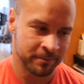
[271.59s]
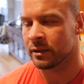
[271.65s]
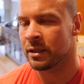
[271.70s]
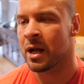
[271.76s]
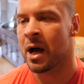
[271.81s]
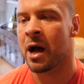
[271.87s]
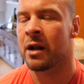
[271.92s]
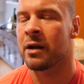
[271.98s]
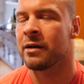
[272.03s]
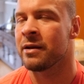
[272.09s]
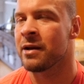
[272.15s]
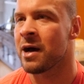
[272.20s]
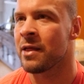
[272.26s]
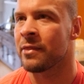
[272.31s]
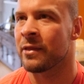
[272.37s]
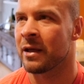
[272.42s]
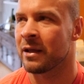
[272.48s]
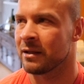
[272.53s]

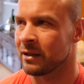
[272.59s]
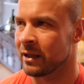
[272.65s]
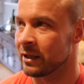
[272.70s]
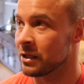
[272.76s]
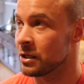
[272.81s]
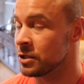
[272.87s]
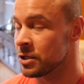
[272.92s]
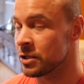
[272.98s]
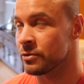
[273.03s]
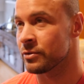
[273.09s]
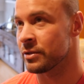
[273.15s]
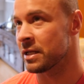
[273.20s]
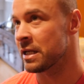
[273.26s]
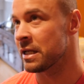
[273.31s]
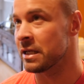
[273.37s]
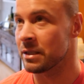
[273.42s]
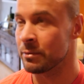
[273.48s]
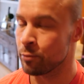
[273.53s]
Not that like you don't
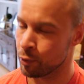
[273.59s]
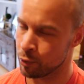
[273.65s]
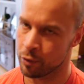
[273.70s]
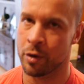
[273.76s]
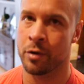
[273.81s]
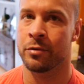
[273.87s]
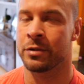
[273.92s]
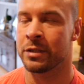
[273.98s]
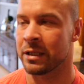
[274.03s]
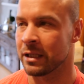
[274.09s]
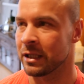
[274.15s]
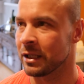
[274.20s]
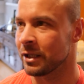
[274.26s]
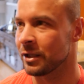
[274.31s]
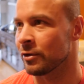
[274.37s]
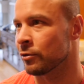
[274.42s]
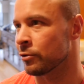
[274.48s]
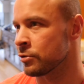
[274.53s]
need
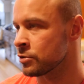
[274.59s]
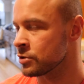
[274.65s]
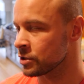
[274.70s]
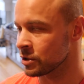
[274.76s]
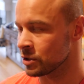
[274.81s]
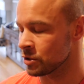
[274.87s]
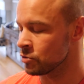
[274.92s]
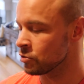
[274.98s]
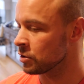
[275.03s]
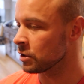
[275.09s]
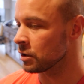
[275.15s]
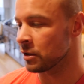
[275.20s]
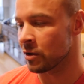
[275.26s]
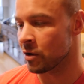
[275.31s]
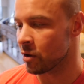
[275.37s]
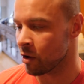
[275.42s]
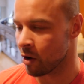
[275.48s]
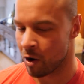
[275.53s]
protein or you can
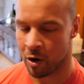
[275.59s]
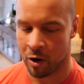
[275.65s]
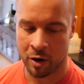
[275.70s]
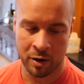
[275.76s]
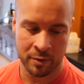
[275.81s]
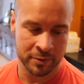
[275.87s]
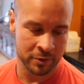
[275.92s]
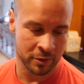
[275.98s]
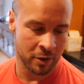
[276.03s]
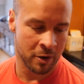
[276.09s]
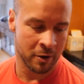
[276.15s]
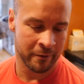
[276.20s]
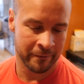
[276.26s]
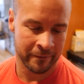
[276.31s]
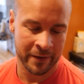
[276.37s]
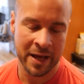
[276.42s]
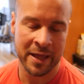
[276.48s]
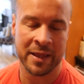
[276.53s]
eat all carbs or all
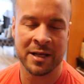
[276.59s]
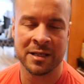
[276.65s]
fat.